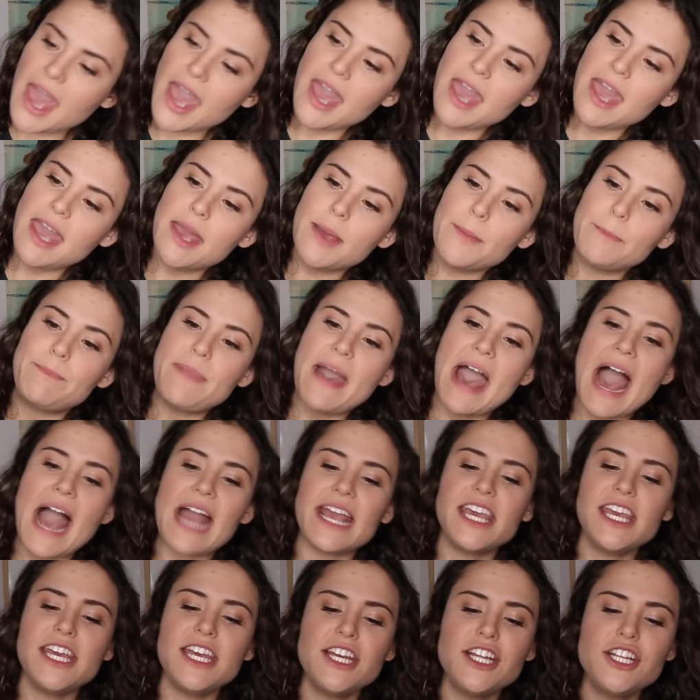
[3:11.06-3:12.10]
a
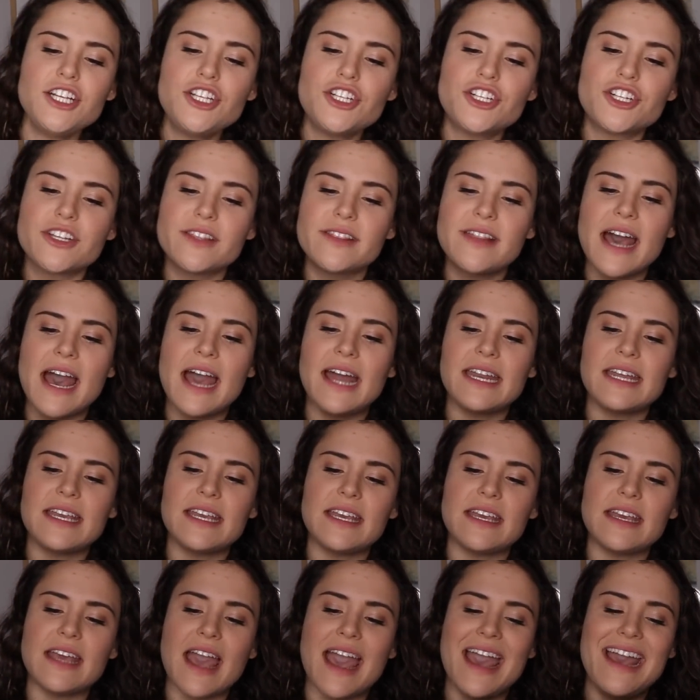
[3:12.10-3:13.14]
package
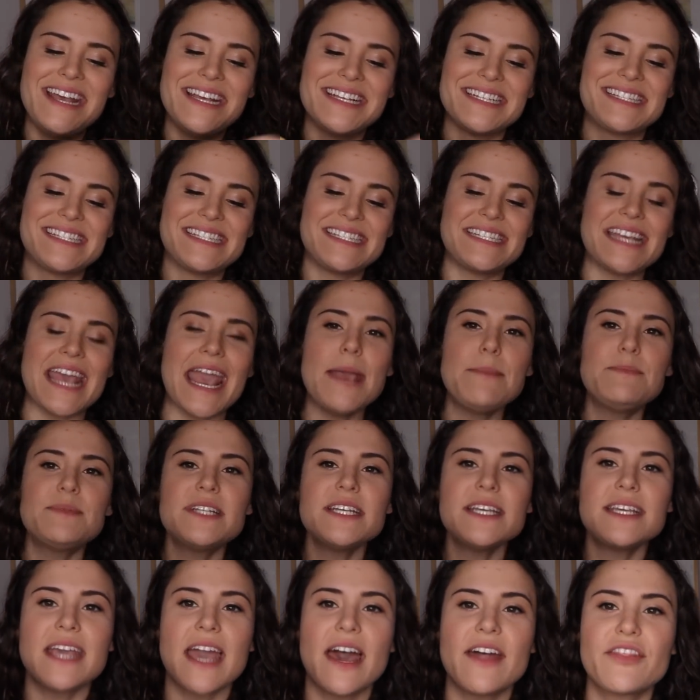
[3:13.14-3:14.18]
that is
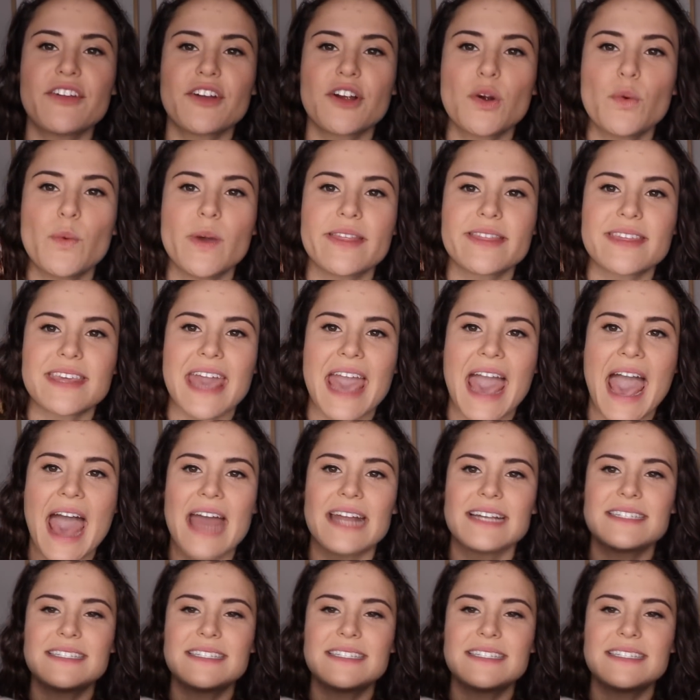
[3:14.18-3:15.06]
taped together with cat